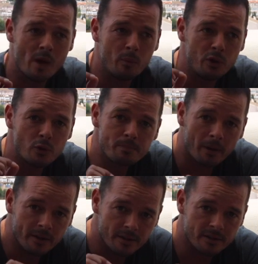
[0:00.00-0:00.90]
we use
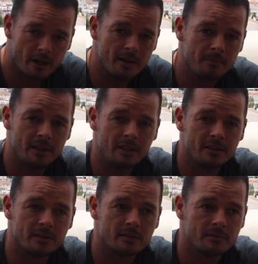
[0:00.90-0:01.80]
by the time, it
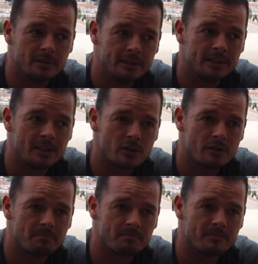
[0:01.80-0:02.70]
is
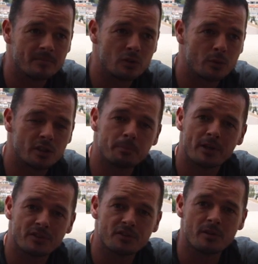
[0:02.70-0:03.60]
to
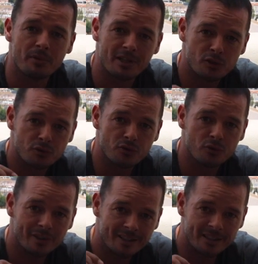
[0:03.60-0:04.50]
express something is
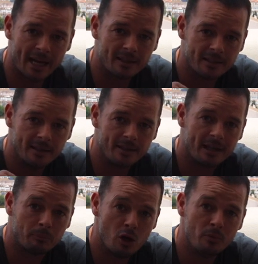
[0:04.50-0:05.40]
true exactly in
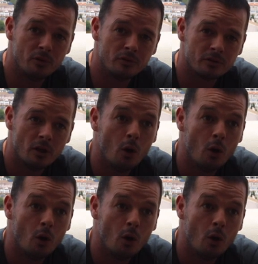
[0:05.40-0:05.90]
that moment,